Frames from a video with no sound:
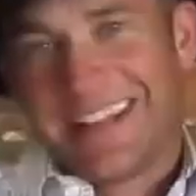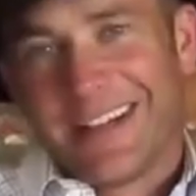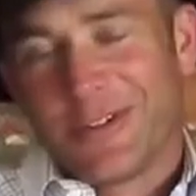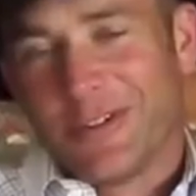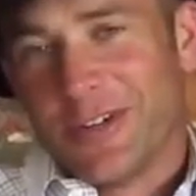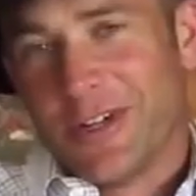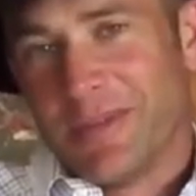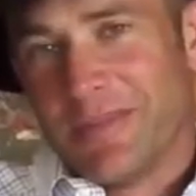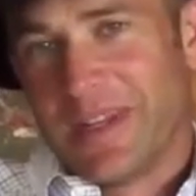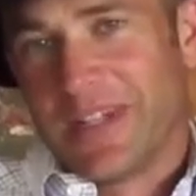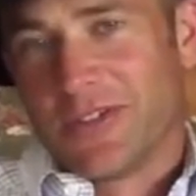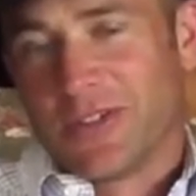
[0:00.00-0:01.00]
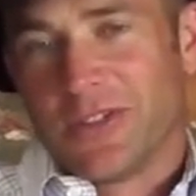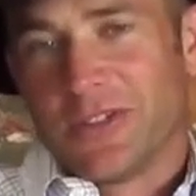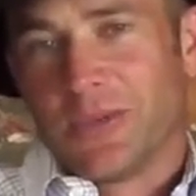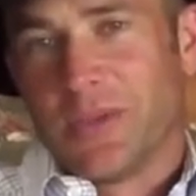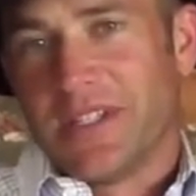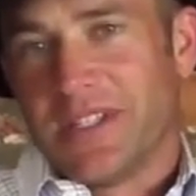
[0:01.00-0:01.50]
I grew up in Lake Charles,
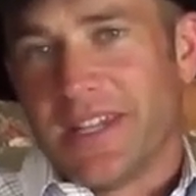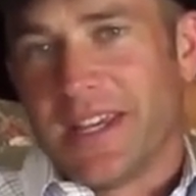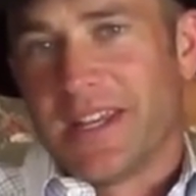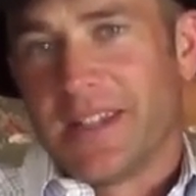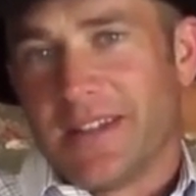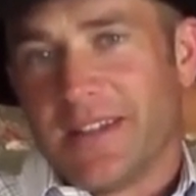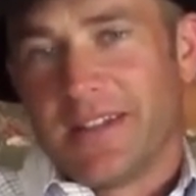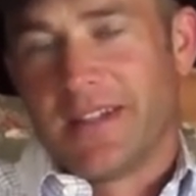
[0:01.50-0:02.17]
Louisiana.